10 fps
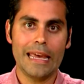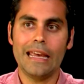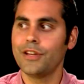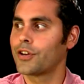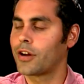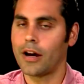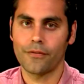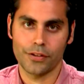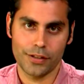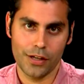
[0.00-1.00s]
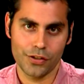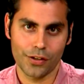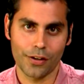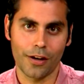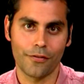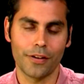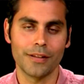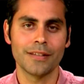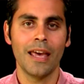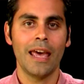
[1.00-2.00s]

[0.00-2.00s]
in your conversation confidence,